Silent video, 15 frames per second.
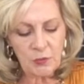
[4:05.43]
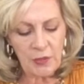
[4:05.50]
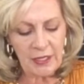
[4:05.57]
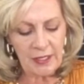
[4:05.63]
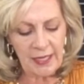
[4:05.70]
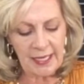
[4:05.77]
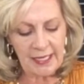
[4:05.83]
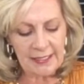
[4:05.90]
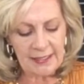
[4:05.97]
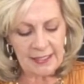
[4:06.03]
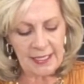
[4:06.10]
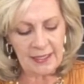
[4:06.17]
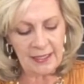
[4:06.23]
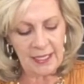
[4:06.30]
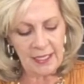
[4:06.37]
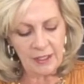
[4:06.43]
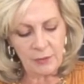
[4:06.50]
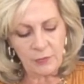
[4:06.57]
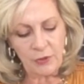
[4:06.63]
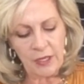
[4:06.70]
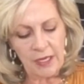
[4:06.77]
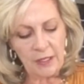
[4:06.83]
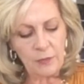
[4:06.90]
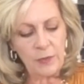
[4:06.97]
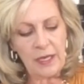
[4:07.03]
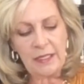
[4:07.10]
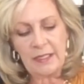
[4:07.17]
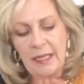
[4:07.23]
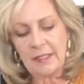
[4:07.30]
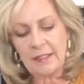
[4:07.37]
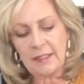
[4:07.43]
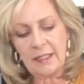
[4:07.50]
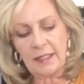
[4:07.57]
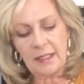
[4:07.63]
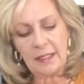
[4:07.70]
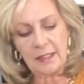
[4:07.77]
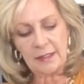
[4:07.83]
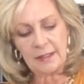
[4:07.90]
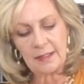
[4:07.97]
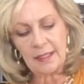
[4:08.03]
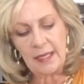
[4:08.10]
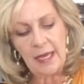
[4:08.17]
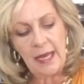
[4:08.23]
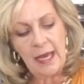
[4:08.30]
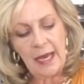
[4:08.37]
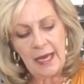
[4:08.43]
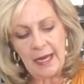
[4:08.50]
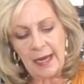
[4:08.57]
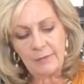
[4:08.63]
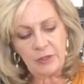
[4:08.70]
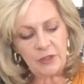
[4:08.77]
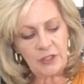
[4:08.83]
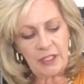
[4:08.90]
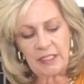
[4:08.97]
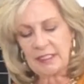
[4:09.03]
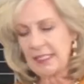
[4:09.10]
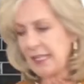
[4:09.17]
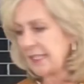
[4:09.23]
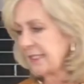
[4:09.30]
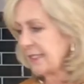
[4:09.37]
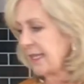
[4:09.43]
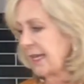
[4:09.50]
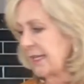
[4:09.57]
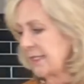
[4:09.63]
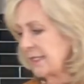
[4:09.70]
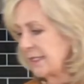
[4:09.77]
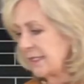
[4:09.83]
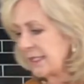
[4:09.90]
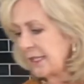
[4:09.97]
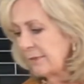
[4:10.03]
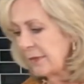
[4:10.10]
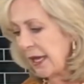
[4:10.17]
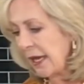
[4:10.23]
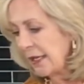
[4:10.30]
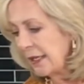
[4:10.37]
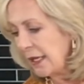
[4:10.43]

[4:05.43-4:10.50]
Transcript: want to, like I said, lay the burrata right next to this, and I'm just going to take a second and steam it.